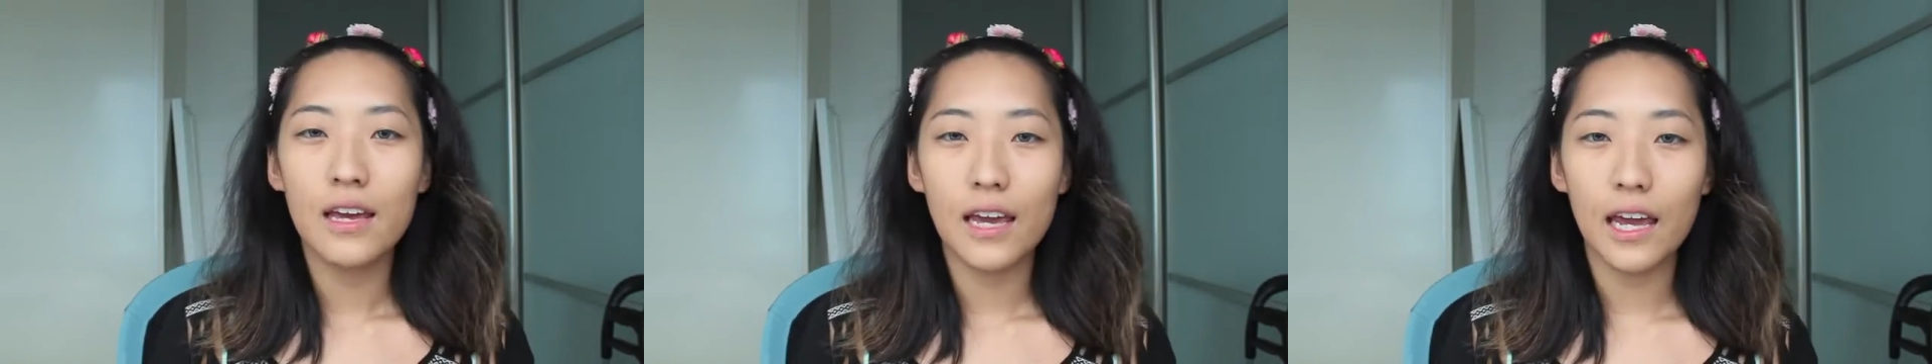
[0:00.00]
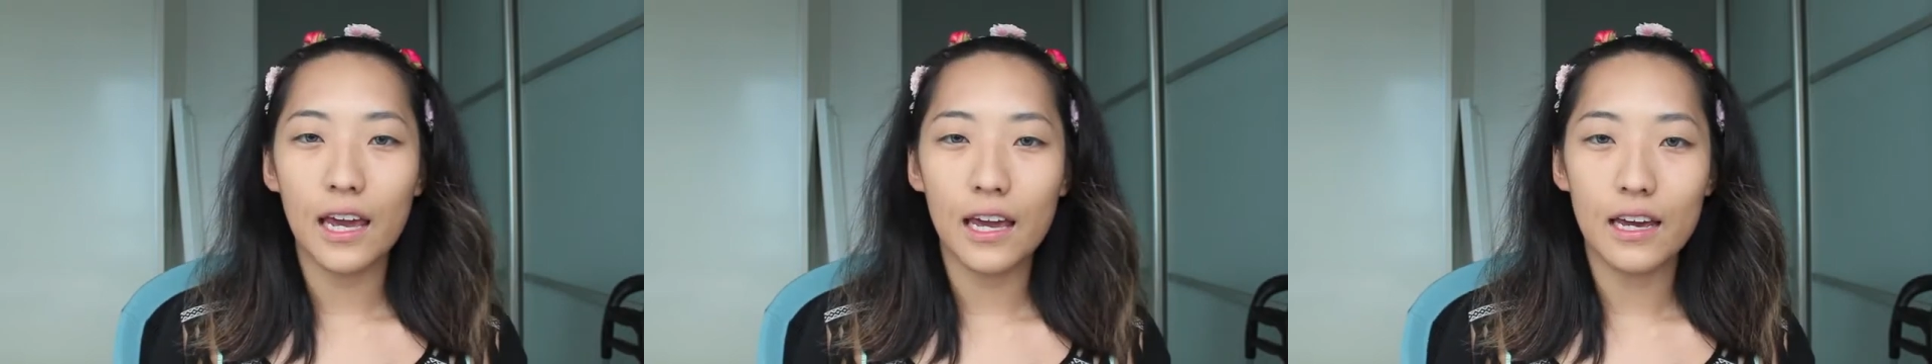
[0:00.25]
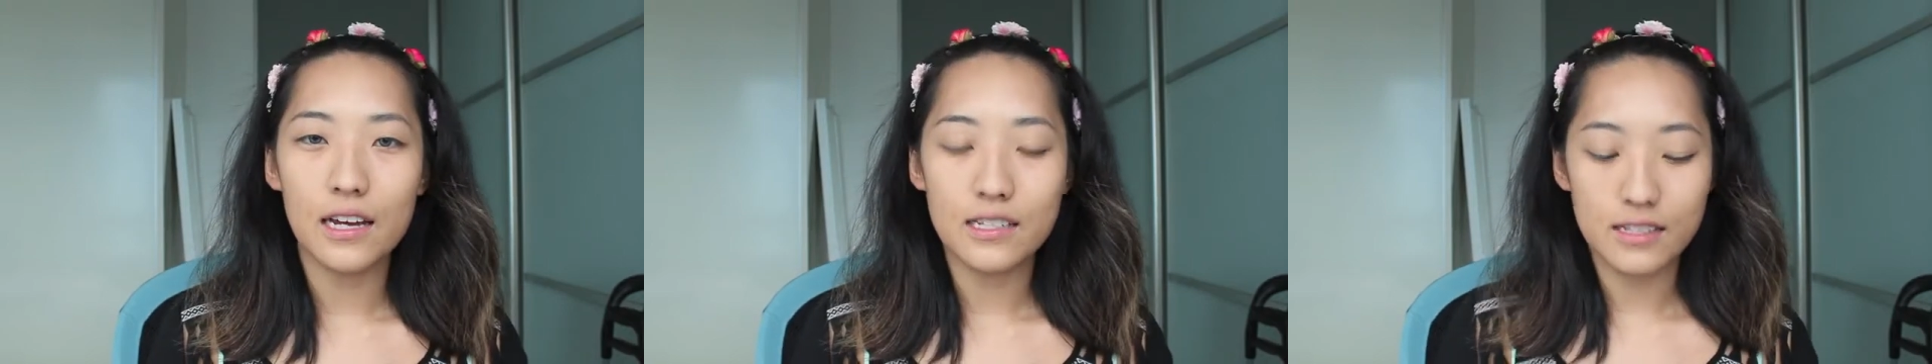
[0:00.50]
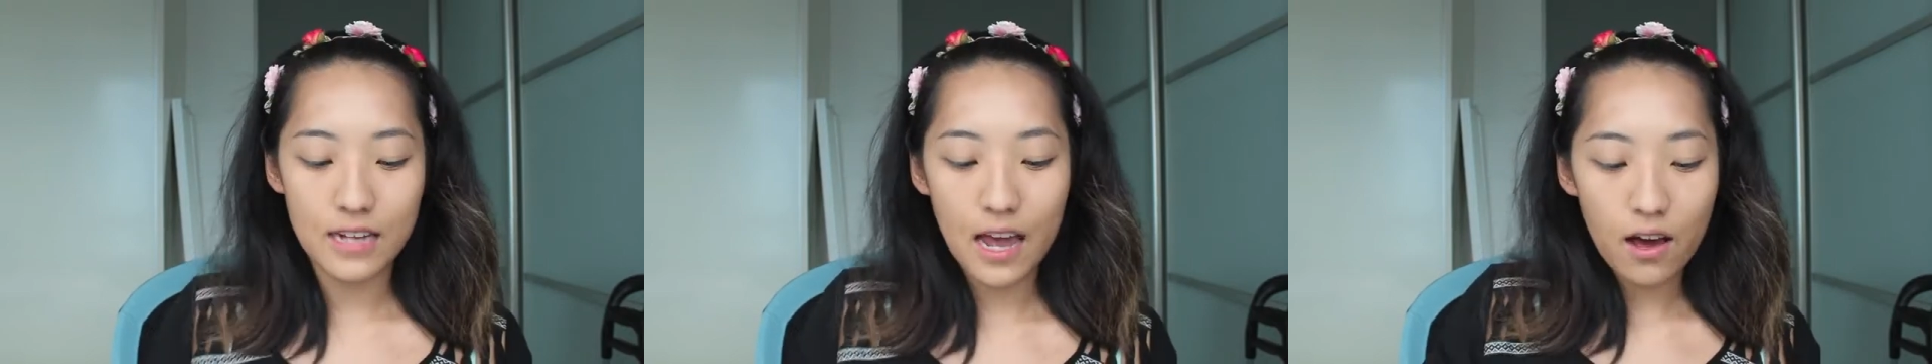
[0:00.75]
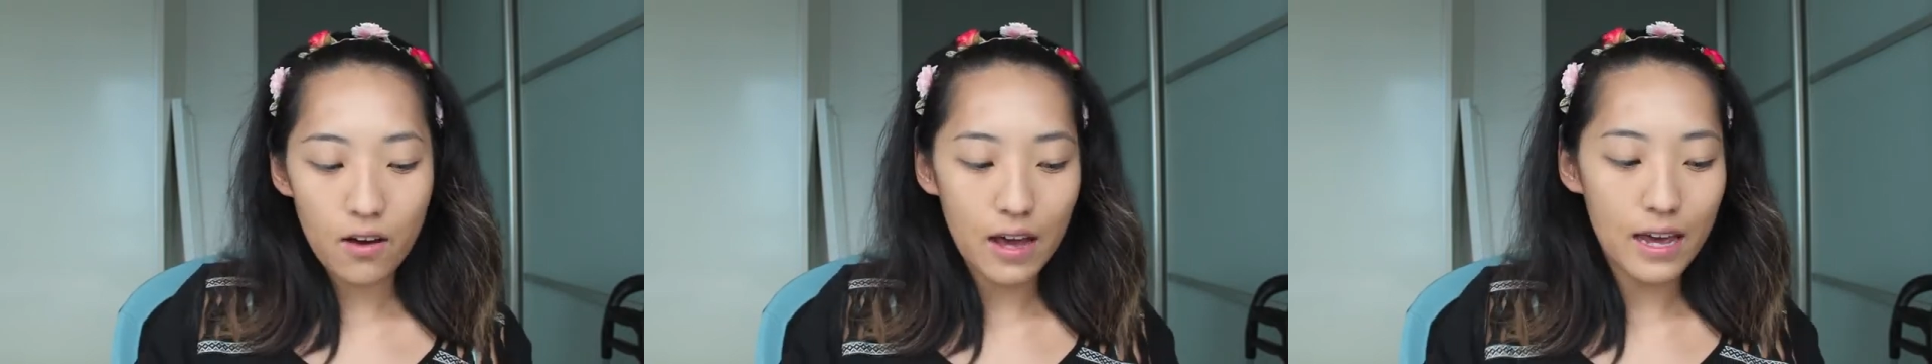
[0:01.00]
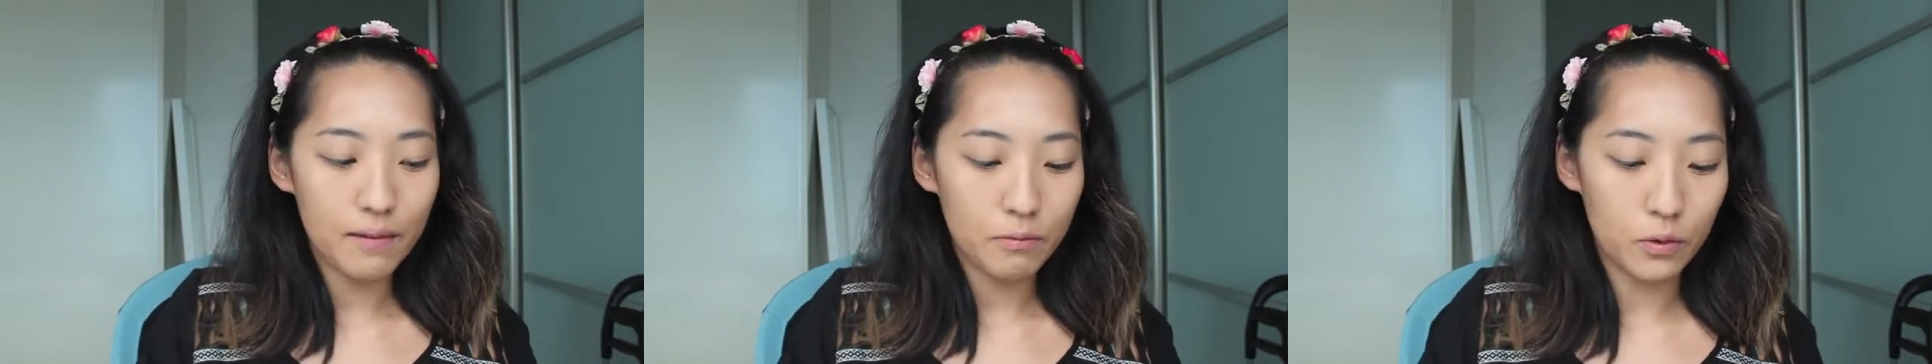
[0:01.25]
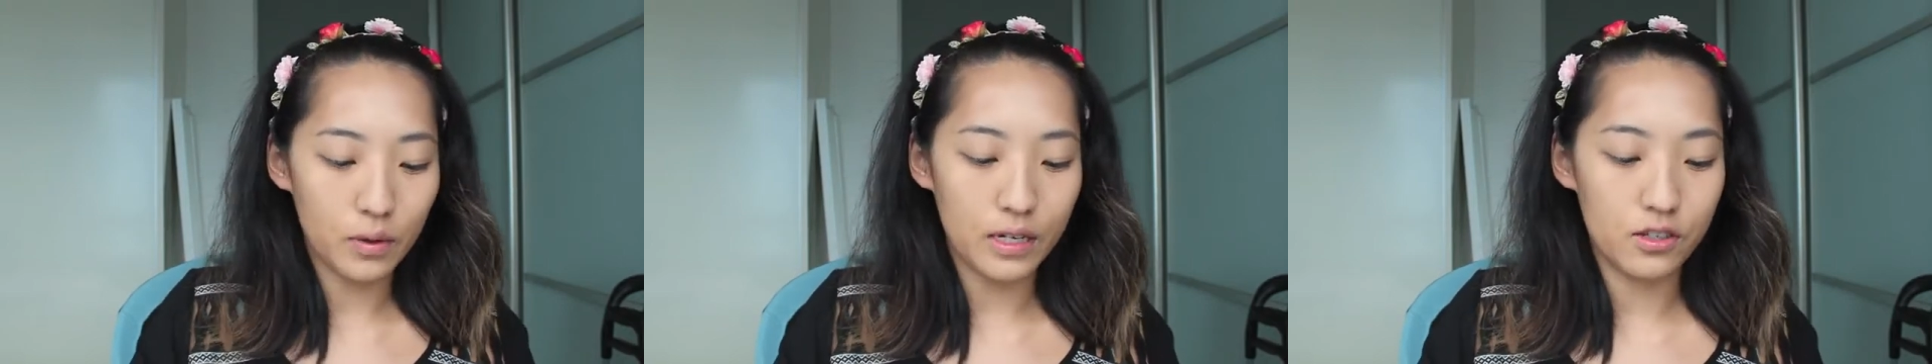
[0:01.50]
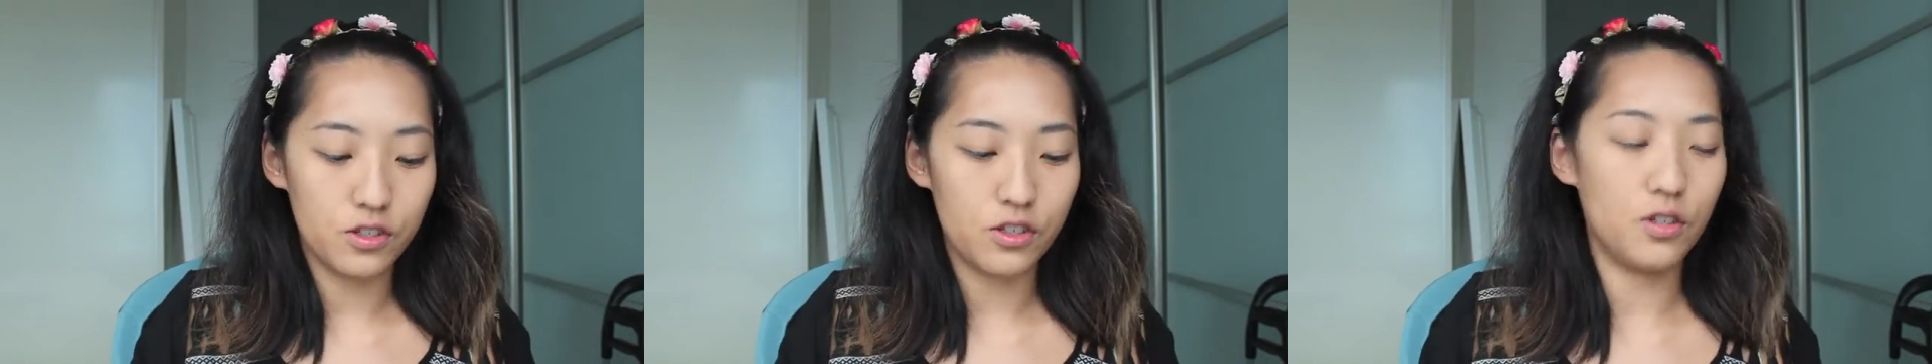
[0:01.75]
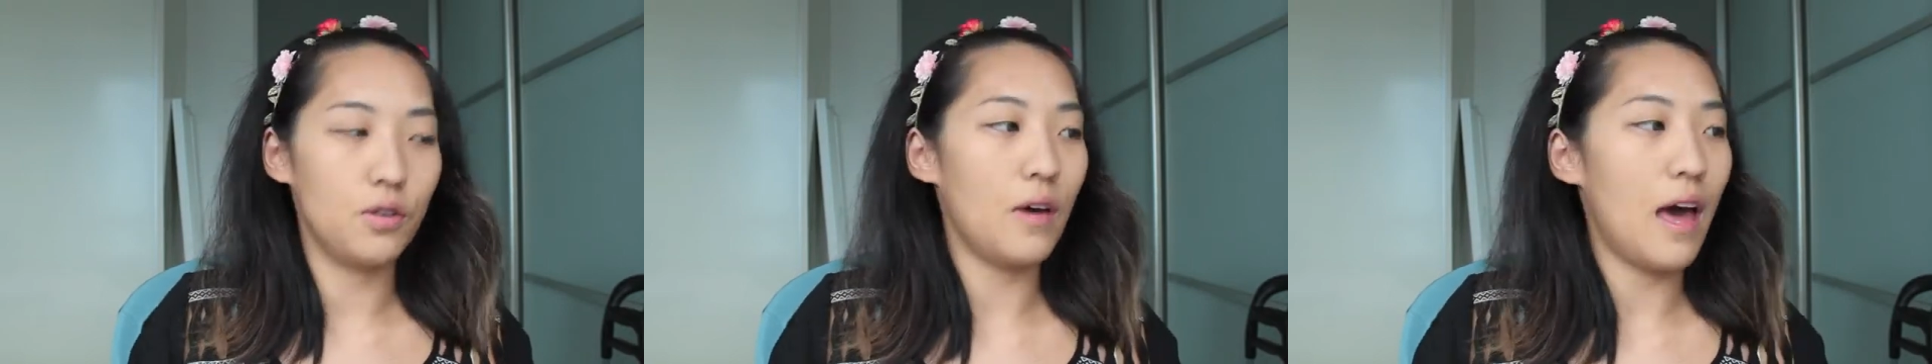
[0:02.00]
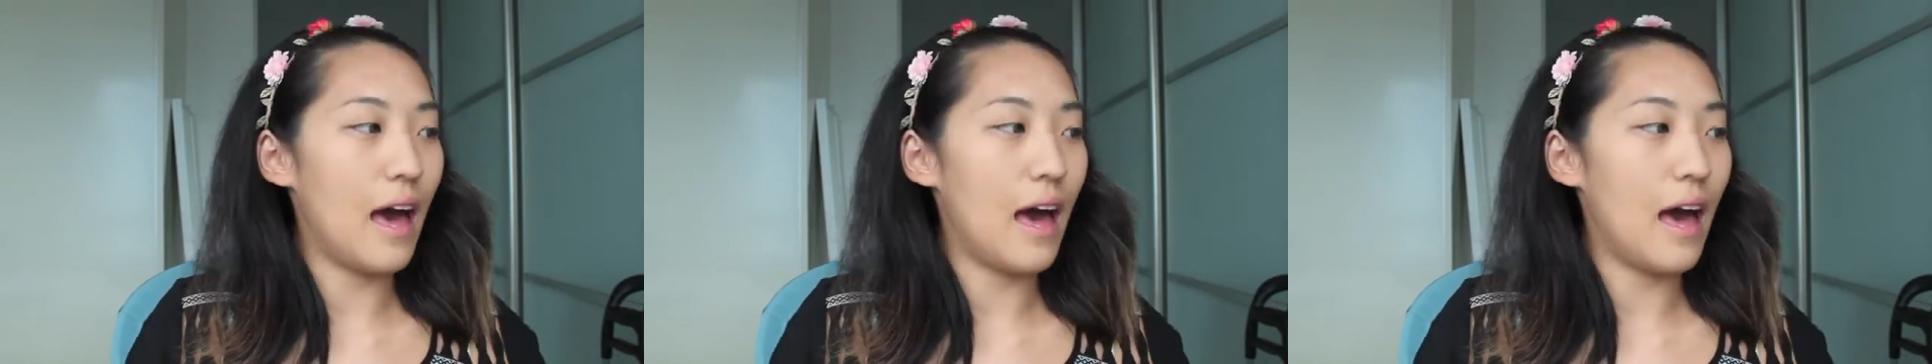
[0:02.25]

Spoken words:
And now I am going to